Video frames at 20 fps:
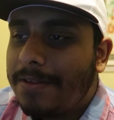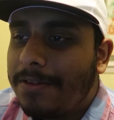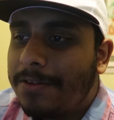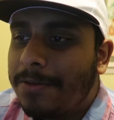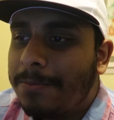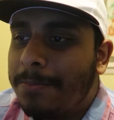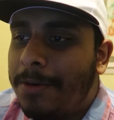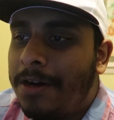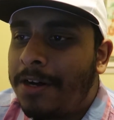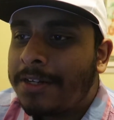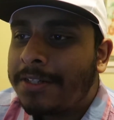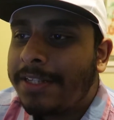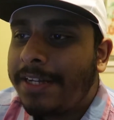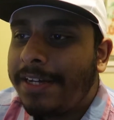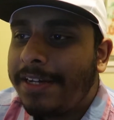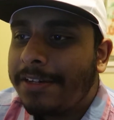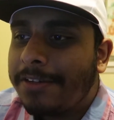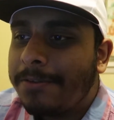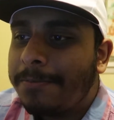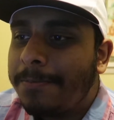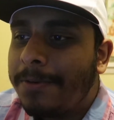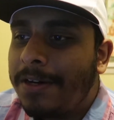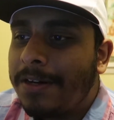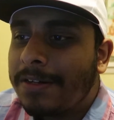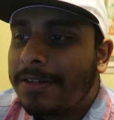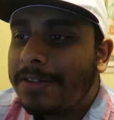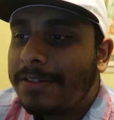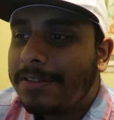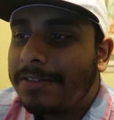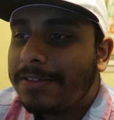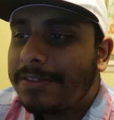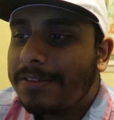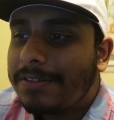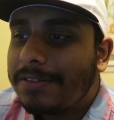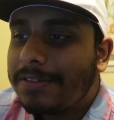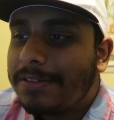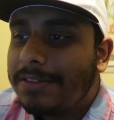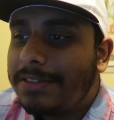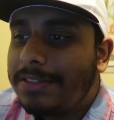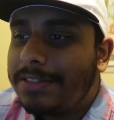Good mark there, good mark.
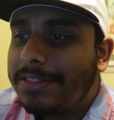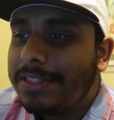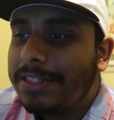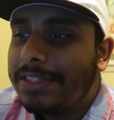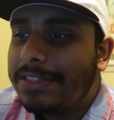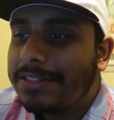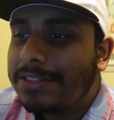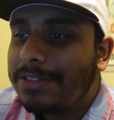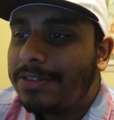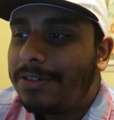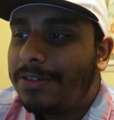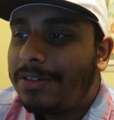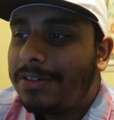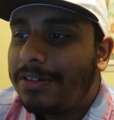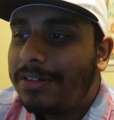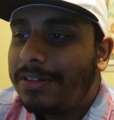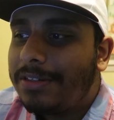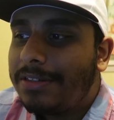You're gonna score.